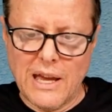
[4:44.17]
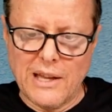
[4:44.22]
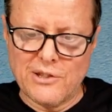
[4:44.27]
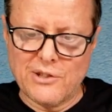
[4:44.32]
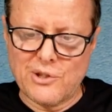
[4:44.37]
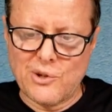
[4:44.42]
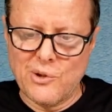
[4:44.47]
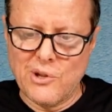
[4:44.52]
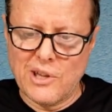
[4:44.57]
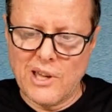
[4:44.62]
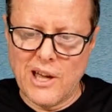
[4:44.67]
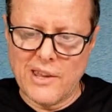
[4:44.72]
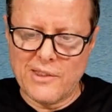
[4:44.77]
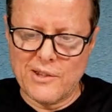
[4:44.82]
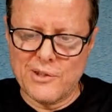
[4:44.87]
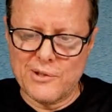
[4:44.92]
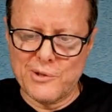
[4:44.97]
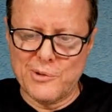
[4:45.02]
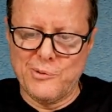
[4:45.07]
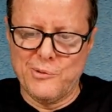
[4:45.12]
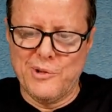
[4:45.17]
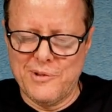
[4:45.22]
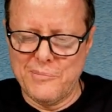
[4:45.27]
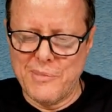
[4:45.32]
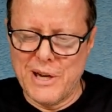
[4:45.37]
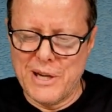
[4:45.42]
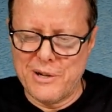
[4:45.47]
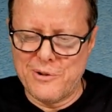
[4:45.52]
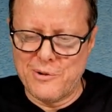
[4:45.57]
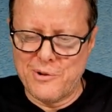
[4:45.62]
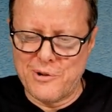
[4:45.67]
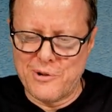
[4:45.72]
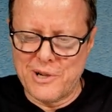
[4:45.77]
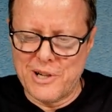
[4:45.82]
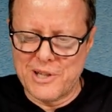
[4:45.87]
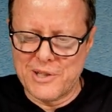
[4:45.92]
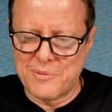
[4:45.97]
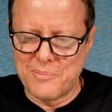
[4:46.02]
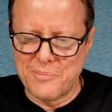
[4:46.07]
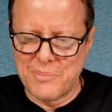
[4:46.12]
And so you got the little micro
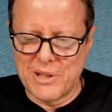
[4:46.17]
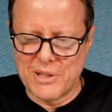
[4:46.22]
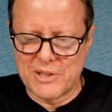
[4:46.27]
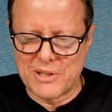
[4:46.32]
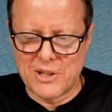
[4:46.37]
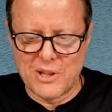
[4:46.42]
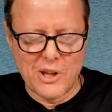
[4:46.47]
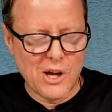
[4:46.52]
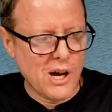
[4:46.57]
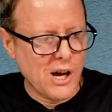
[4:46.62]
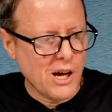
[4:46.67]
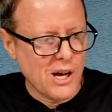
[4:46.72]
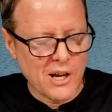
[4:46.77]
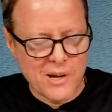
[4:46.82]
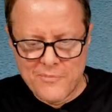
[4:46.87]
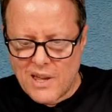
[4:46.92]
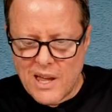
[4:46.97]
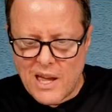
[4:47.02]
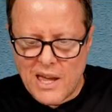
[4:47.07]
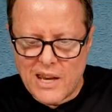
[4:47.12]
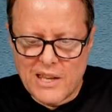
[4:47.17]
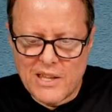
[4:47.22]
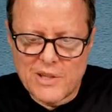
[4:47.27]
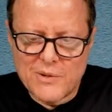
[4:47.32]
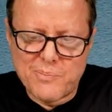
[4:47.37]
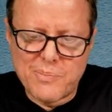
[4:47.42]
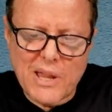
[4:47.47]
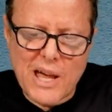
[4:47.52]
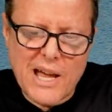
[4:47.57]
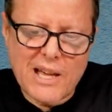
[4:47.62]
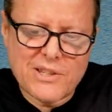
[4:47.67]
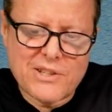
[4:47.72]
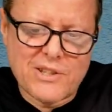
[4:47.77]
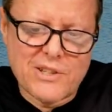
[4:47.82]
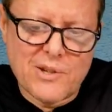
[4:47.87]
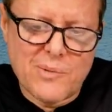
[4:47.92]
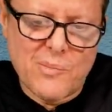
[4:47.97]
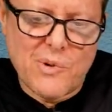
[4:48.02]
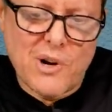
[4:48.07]
crest buzzing along, and he's blasting him,